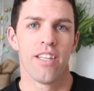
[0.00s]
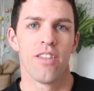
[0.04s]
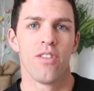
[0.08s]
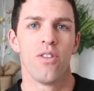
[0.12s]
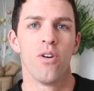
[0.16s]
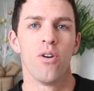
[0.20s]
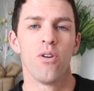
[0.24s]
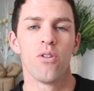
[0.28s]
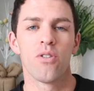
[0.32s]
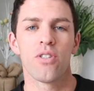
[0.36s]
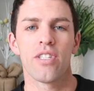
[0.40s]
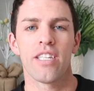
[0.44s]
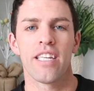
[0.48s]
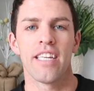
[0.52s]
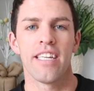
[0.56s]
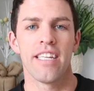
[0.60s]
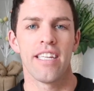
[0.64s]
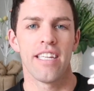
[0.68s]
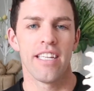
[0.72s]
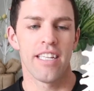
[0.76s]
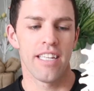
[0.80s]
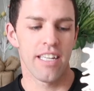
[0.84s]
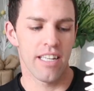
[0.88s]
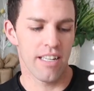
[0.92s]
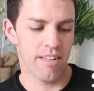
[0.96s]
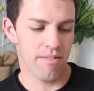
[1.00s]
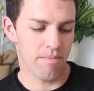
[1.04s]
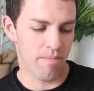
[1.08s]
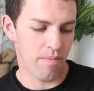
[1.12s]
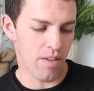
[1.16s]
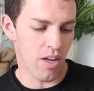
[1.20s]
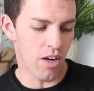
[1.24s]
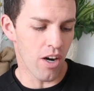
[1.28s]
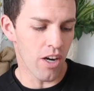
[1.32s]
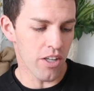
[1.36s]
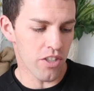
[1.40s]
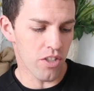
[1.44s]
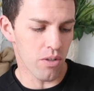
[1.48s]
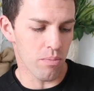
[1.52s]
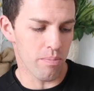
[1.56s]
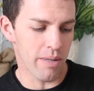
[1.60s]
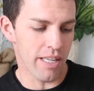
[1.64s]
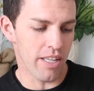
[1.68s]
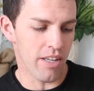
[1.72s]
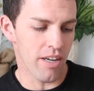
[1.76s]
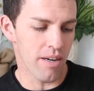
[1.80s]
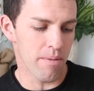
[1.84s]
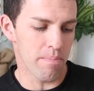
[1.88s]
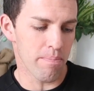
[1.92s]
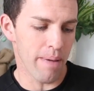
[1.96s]
those can also
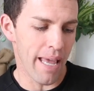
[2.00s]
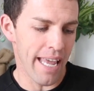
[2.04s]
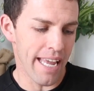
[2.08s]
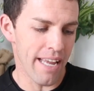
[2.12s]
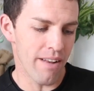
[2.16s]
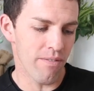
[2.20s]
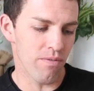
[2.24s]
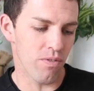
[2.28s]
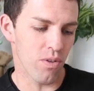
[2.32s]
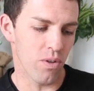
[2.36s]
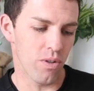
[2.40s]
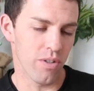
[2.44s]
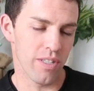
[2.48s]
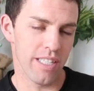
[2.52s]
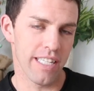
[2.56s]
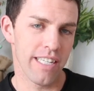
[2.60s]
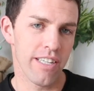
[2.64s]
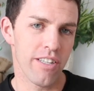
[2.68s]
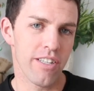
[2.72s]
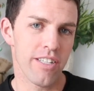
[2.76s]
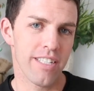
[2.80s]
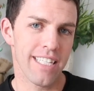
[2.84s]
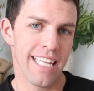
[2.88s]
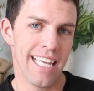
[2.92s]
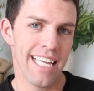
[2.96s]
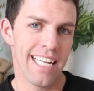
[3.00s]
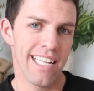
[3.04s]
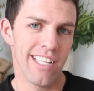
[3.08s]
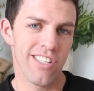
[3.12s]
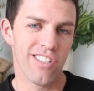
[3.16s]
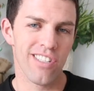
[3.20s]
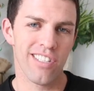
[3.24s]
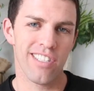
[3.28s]
become painful and irritated,